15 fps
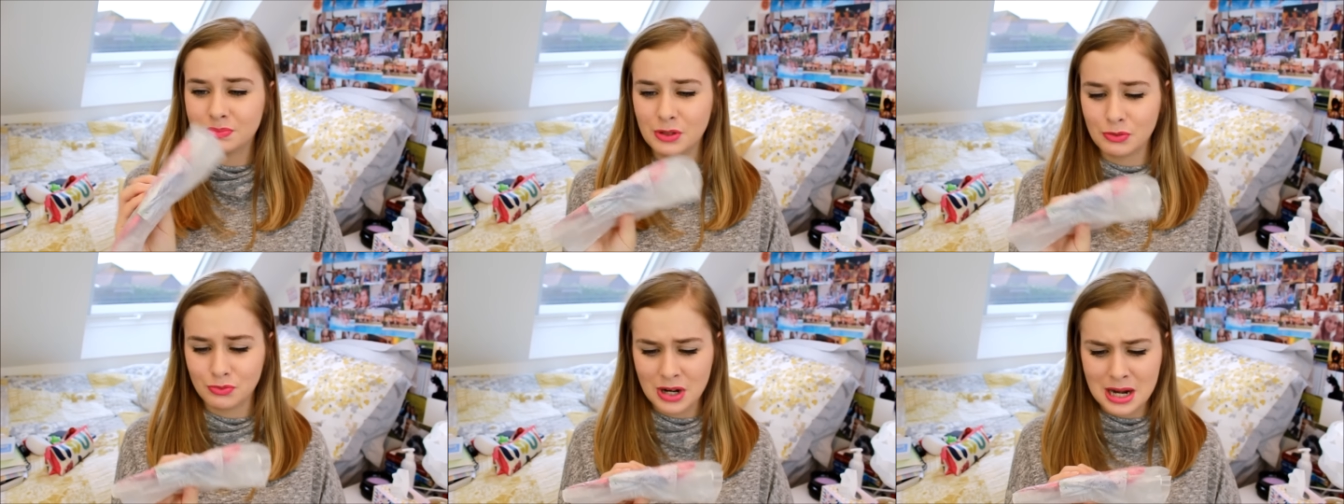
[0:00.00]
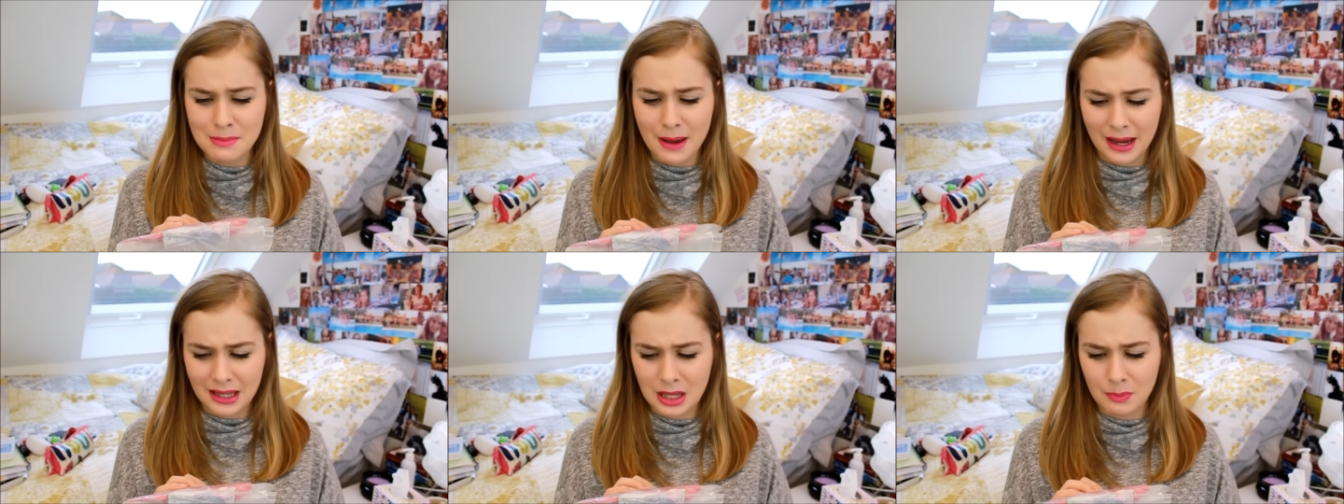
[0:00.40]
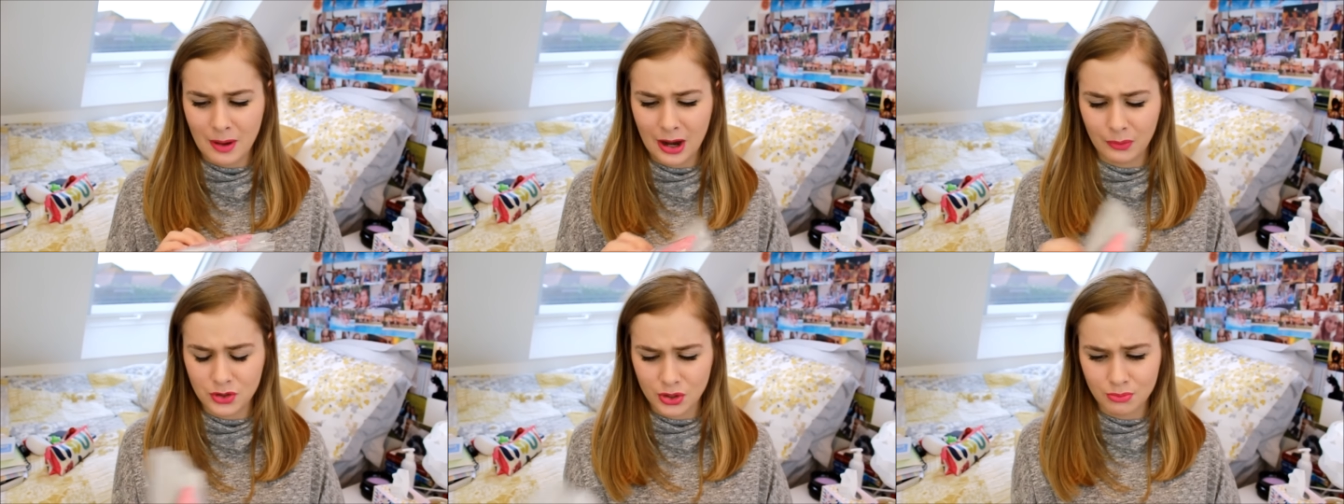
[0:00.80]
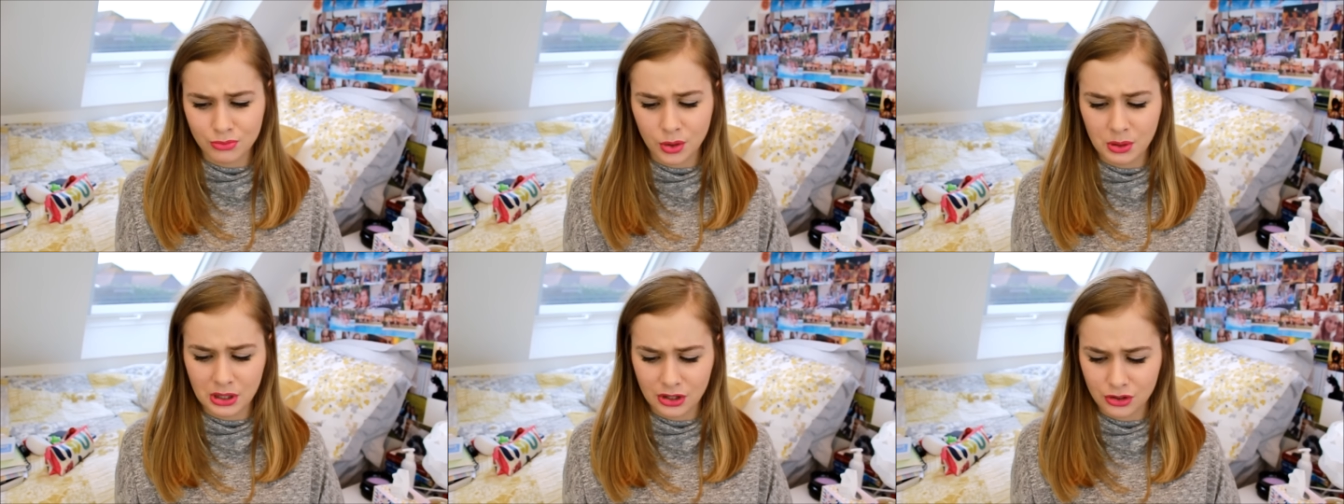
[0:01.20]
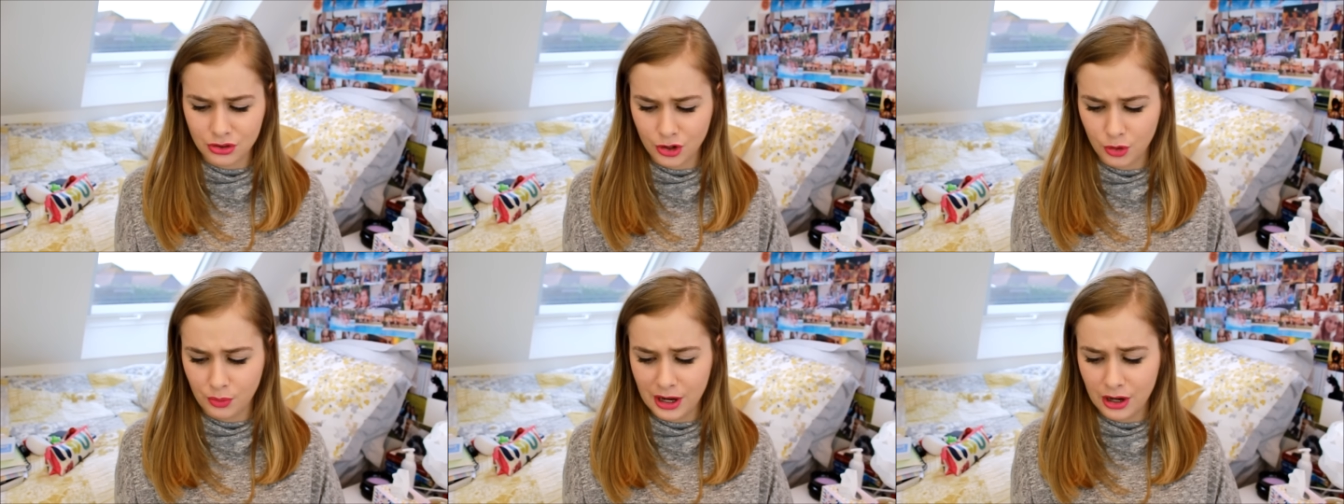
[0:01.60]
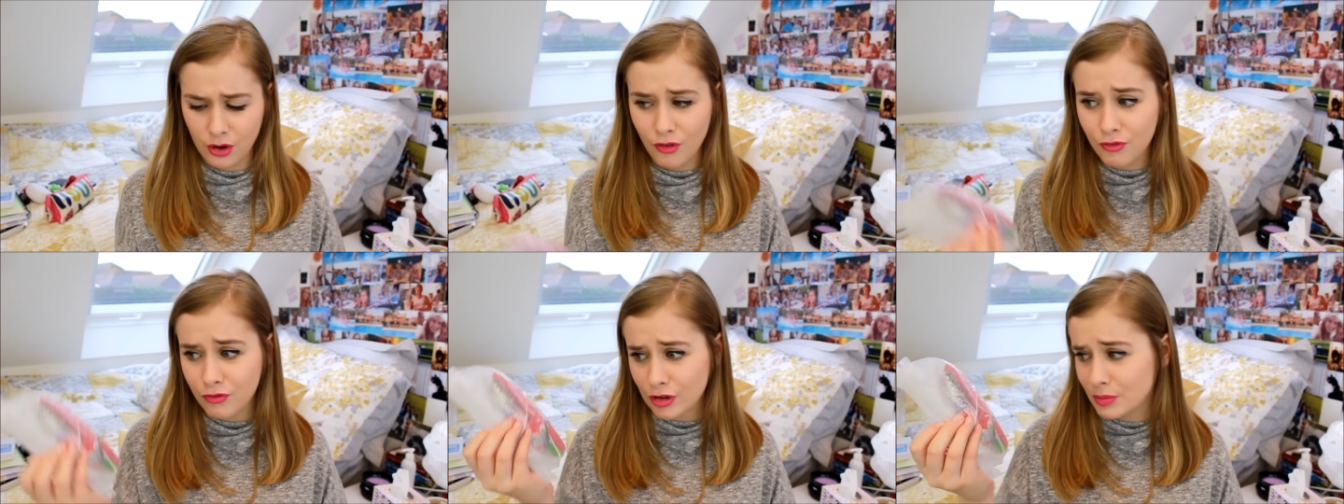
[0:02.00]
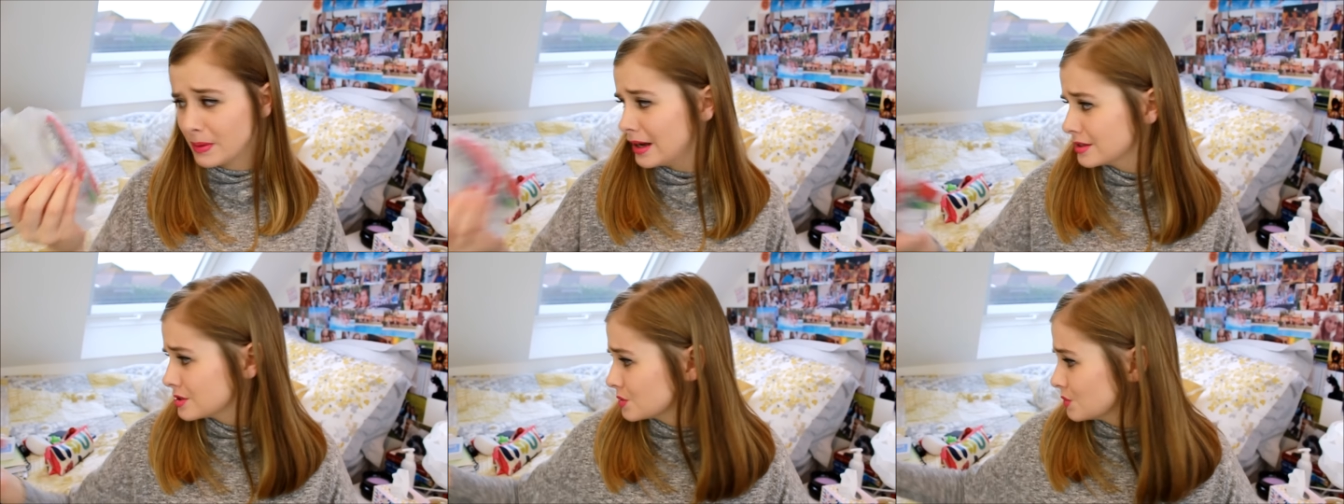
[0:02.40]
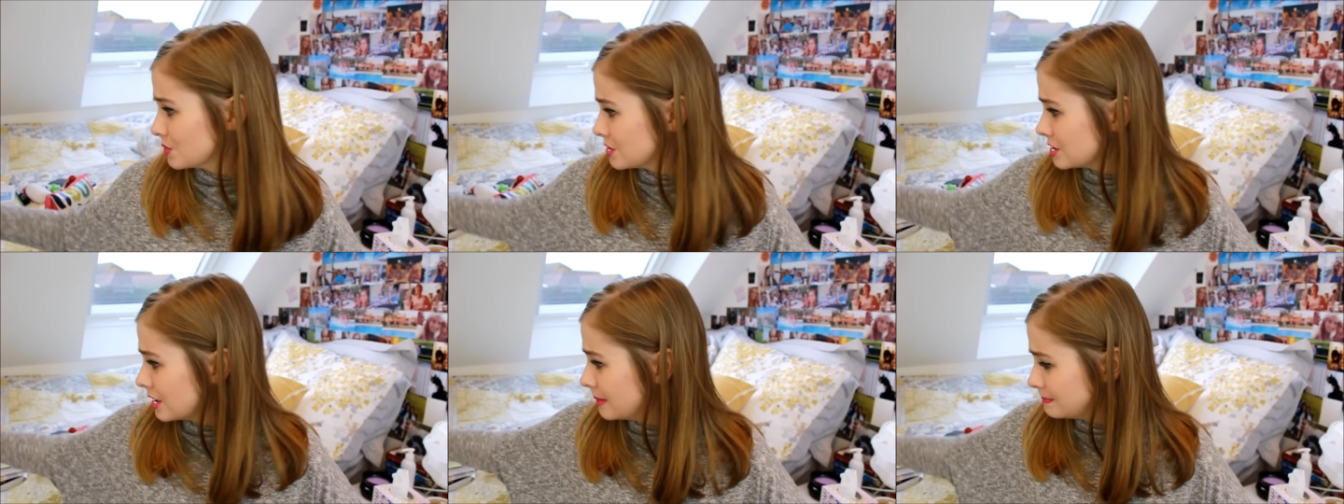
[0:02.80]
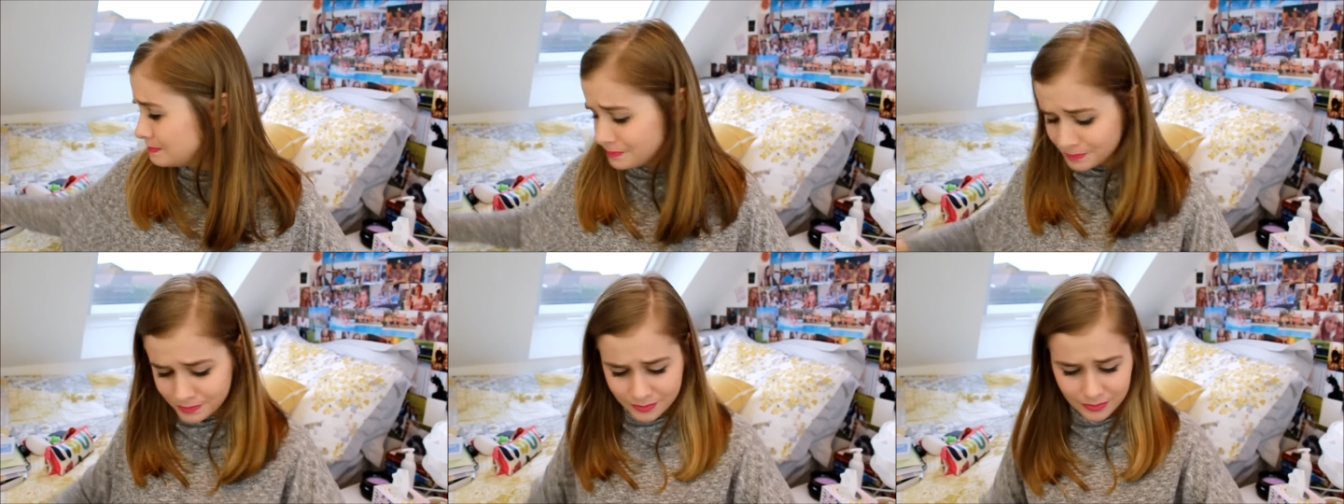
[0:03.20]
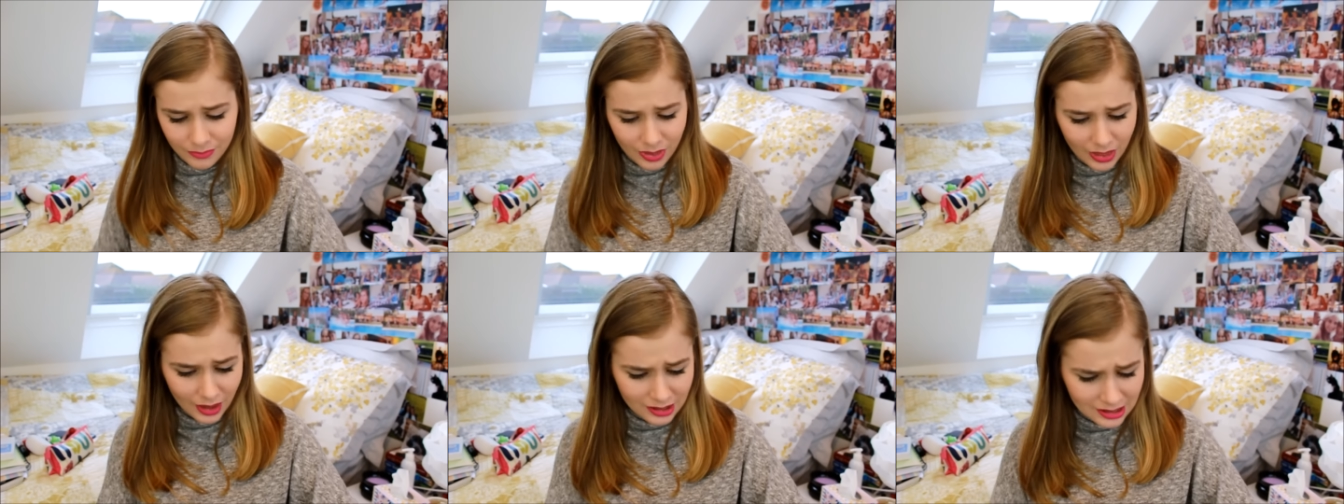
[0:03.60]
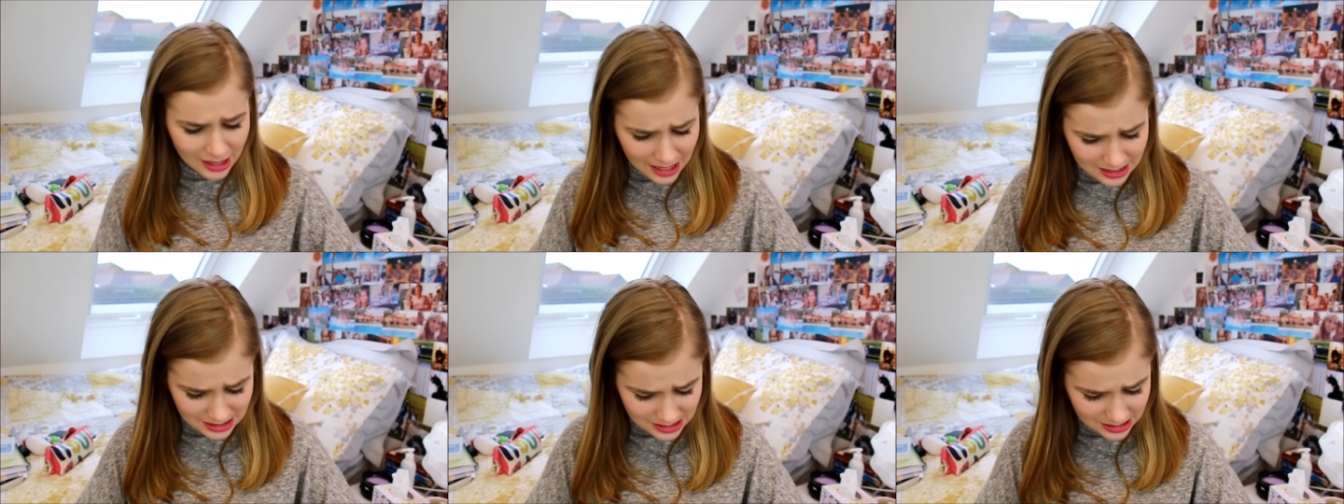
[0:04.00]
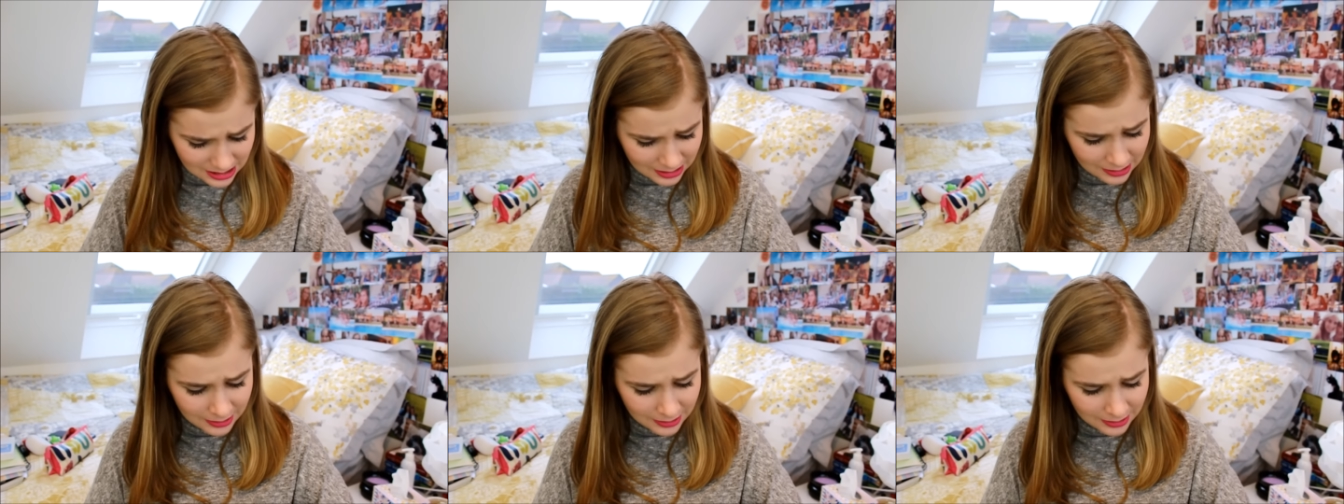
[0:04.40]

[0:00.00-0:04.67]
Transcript: a really manky bag, which I'm probably going to throw away, of fruit pastels, so yes.